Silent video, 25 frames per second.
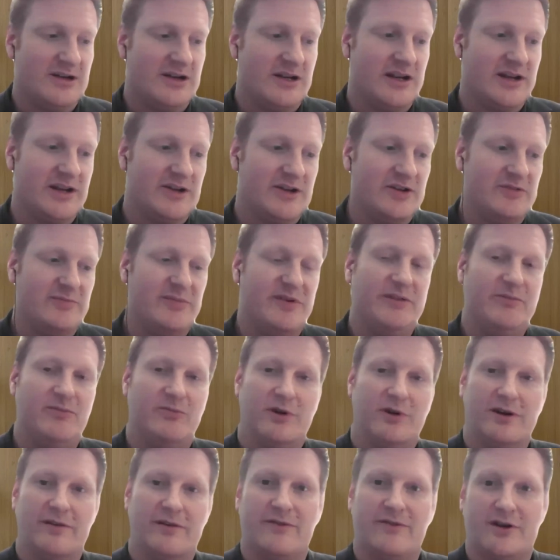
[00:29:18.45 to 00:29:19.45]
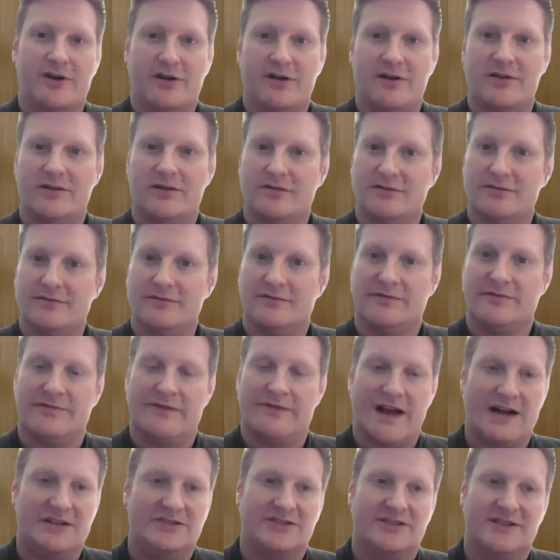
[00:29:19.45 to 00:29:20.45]
It could be one of our
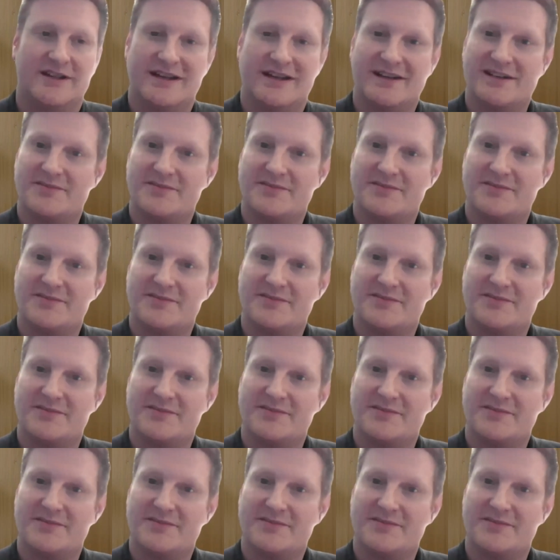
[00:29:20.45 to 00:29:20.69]
faculty